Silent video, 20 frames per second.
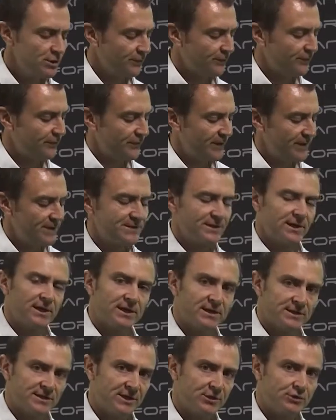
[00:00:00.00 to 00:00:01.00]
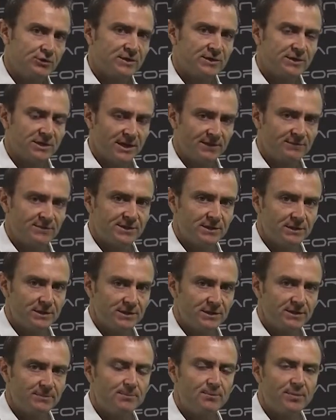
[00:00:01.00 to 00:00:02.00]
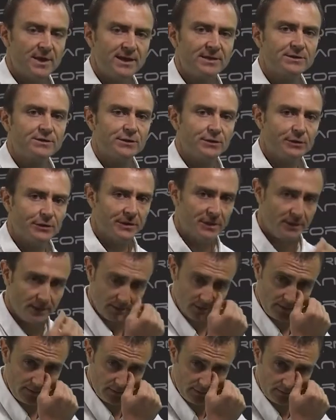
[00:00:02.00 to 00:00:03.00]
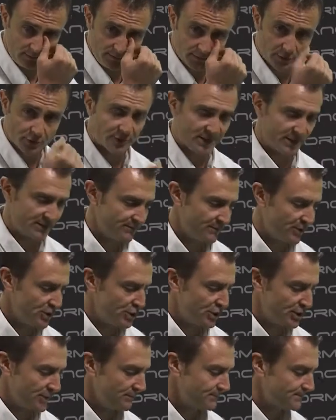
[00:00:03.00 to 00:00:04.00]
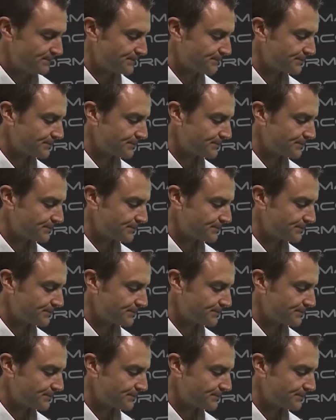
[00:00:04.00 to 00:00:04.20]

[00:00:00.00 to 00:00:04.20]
you've fixed the concentric slave cylinder back to the transmission,